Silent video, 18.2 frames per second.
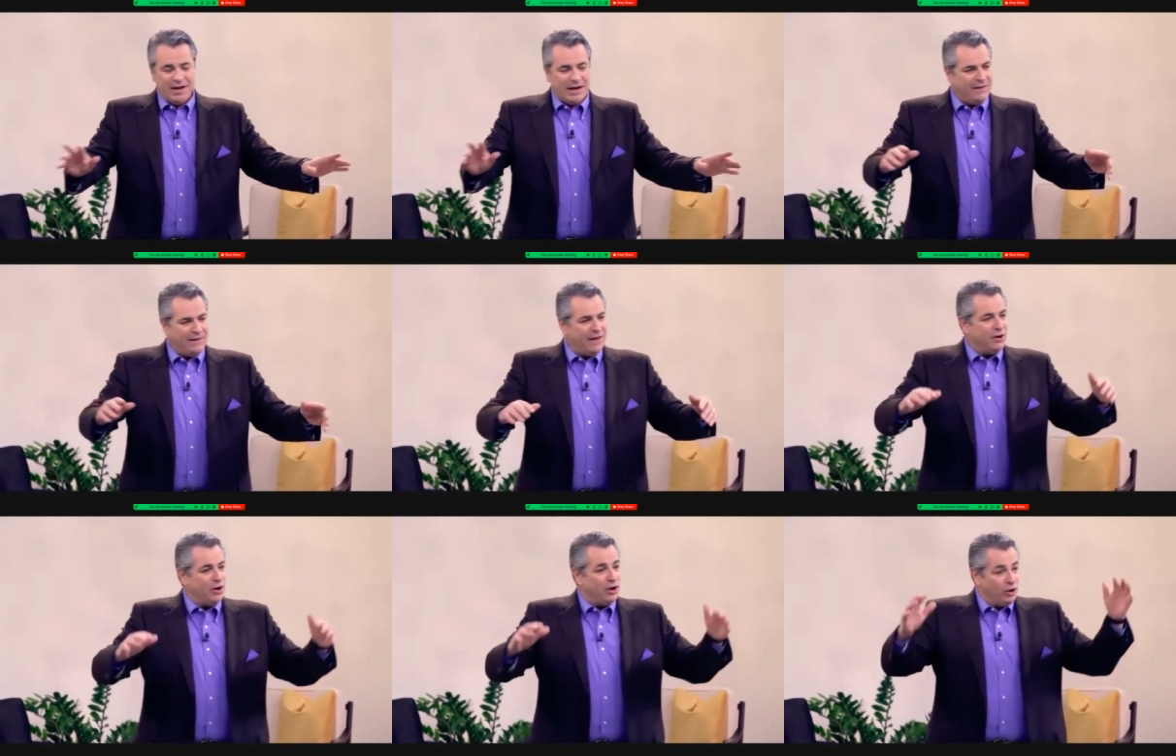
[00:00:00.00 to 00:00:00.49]

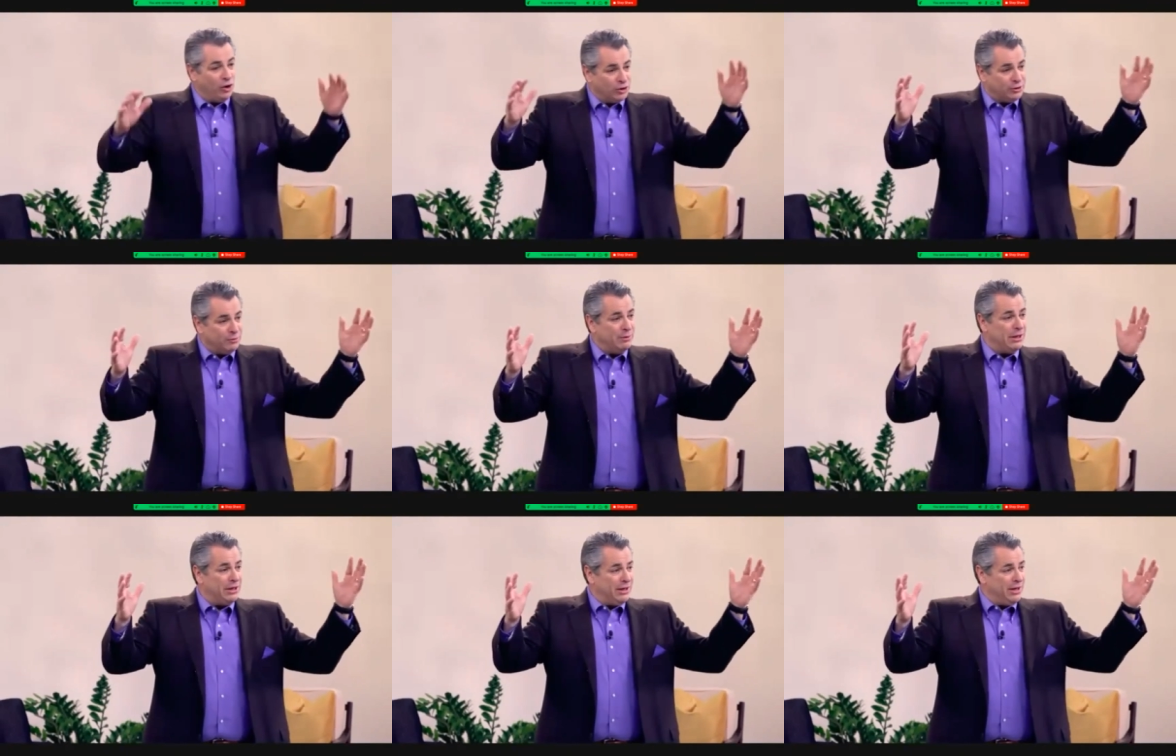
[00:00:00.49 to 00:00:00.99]
And then
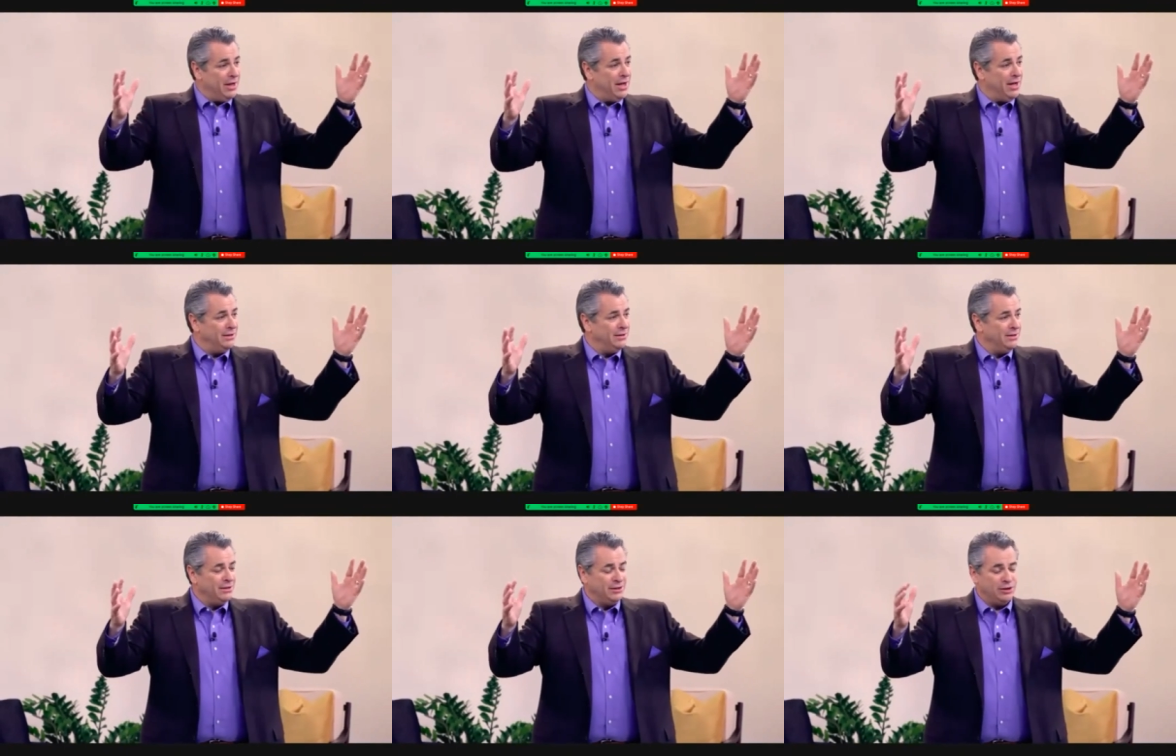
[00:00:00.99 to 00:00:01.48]
ultimately
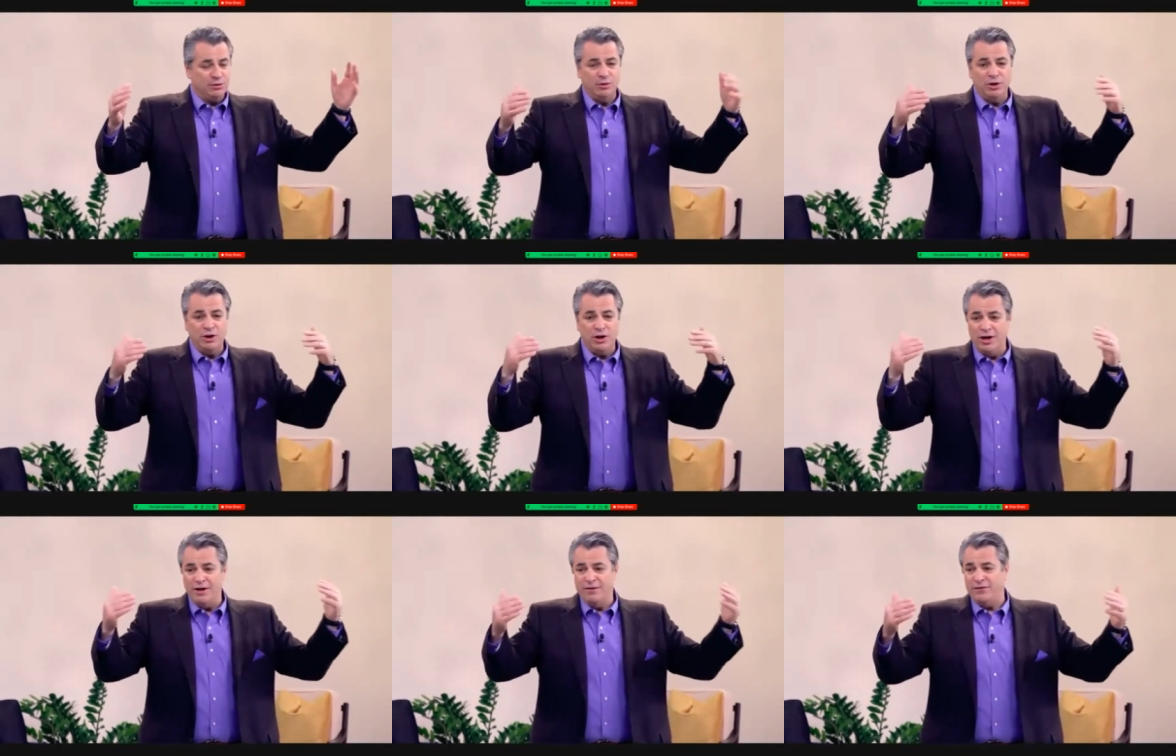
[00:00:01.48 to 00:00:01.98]
on to a
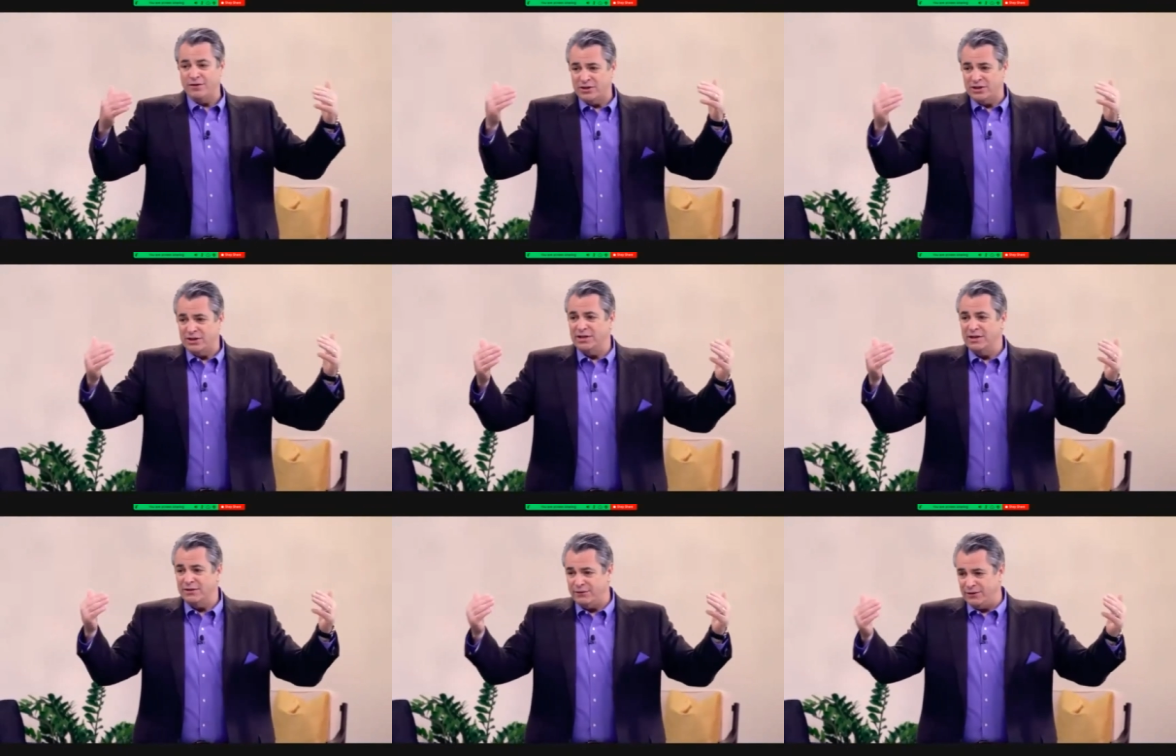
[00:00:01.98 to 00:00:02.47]
life of
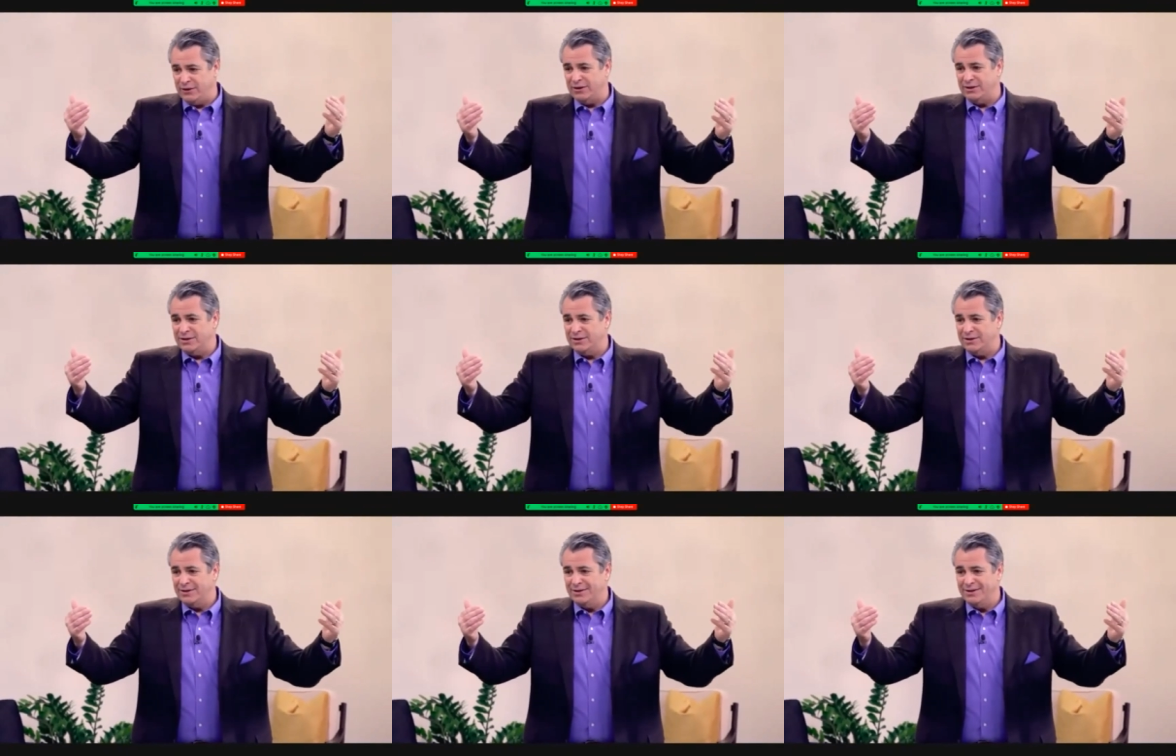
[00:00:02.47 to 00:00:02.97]

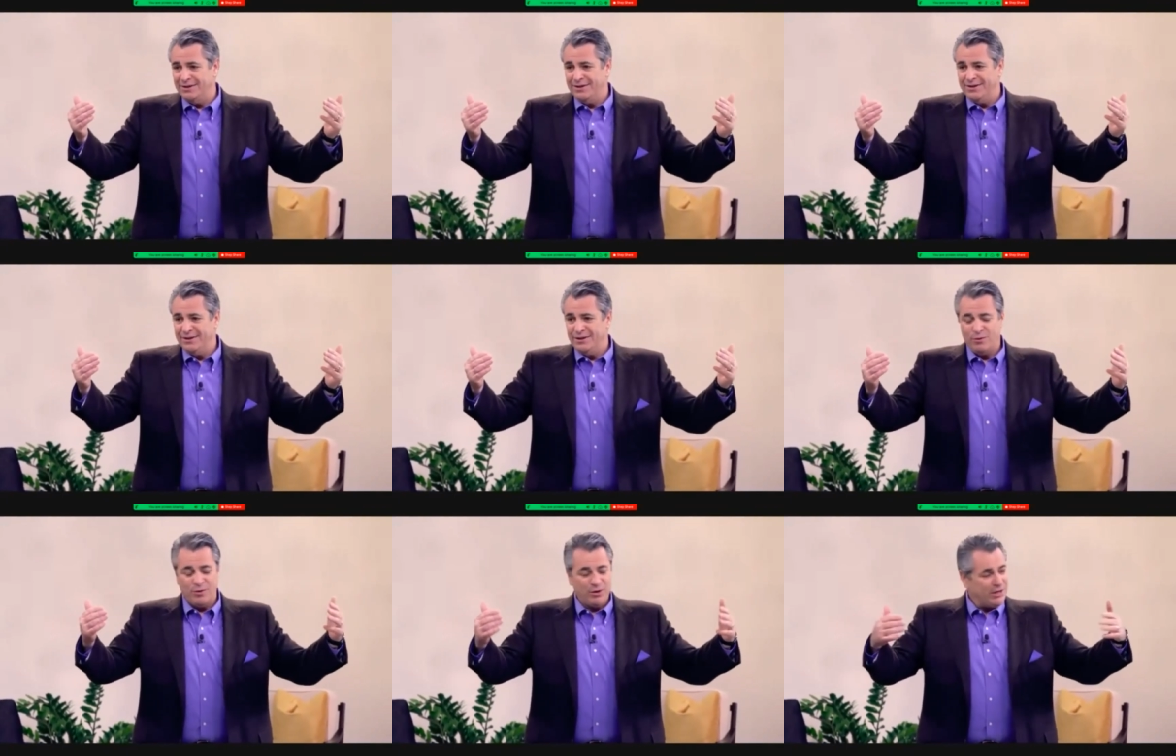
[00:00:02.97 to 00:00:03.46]
significance
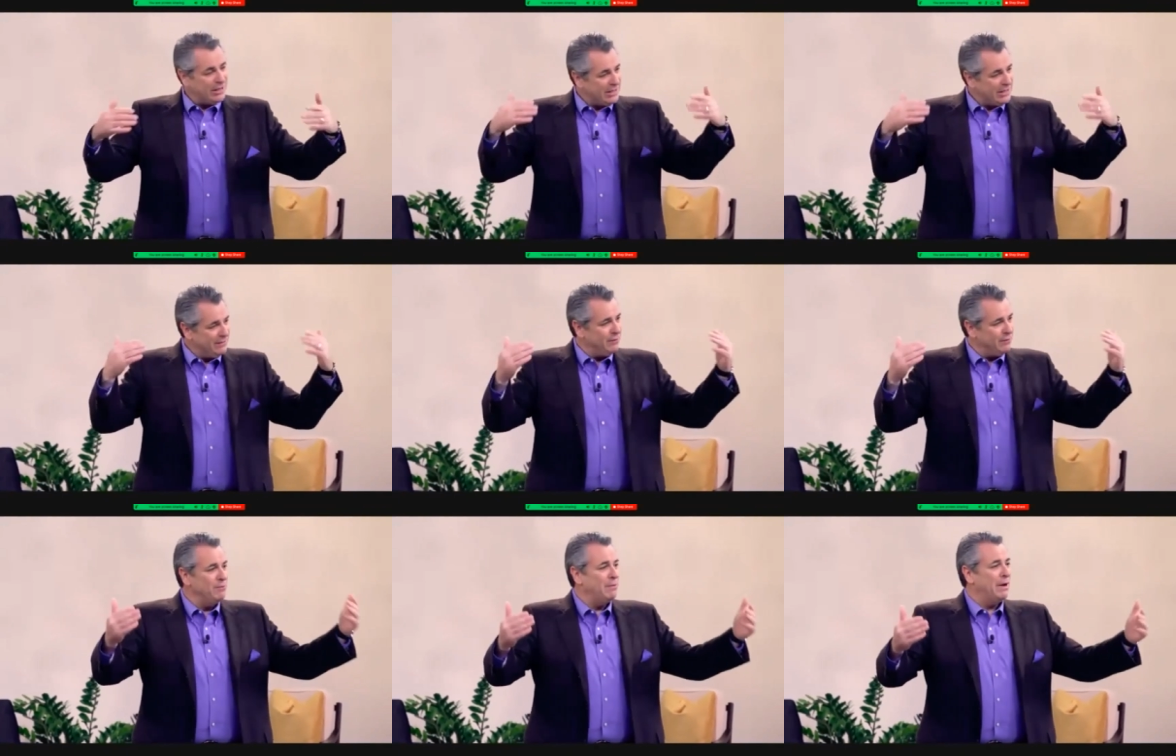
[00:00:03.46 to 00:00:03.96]
where you're
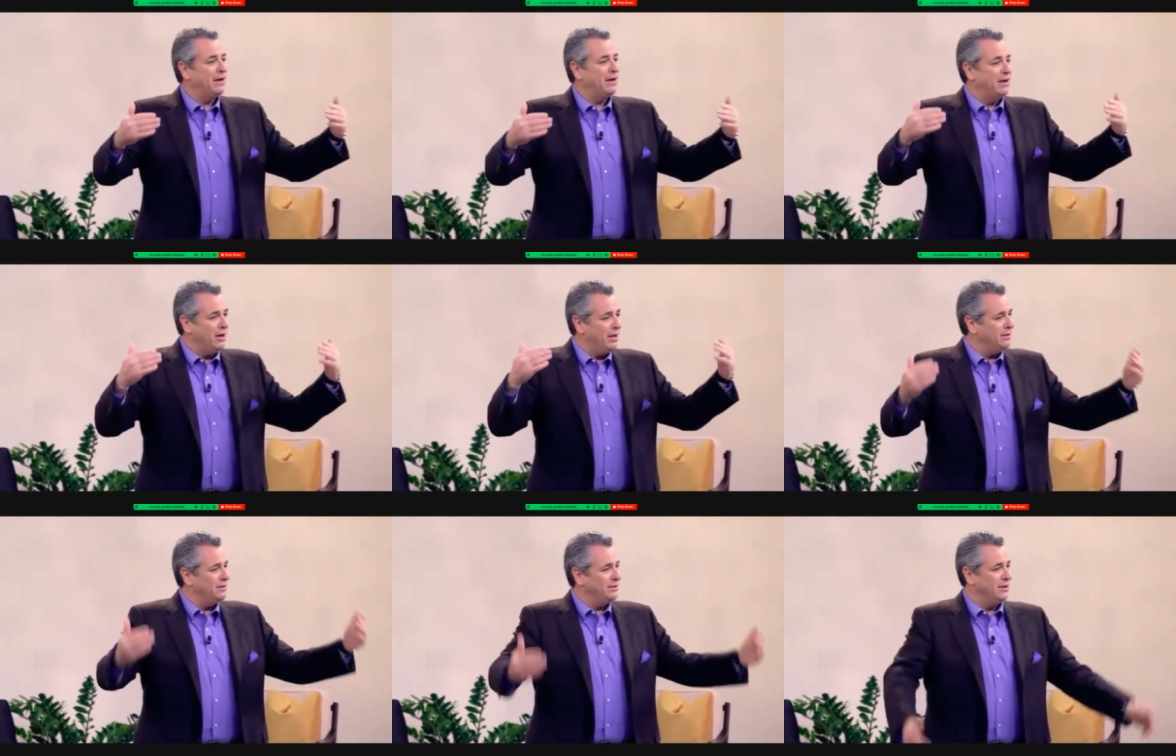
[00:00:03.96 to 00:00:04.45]
giving back
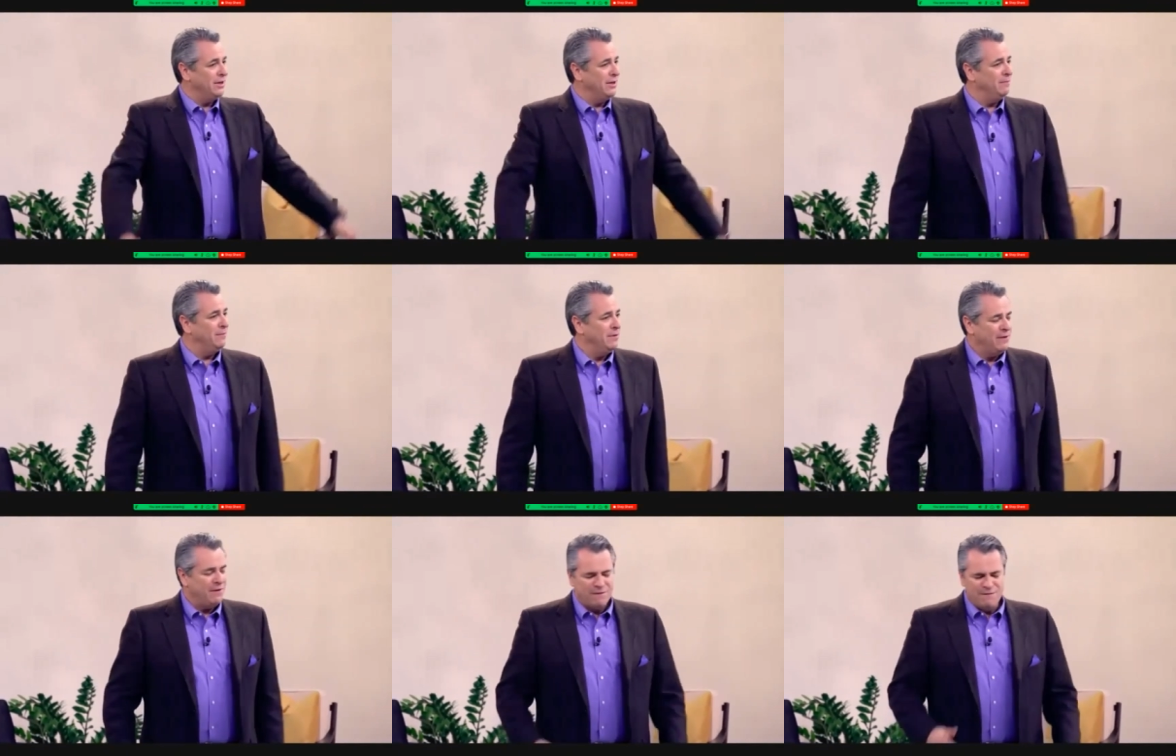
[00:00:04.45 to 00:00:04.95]
all the time.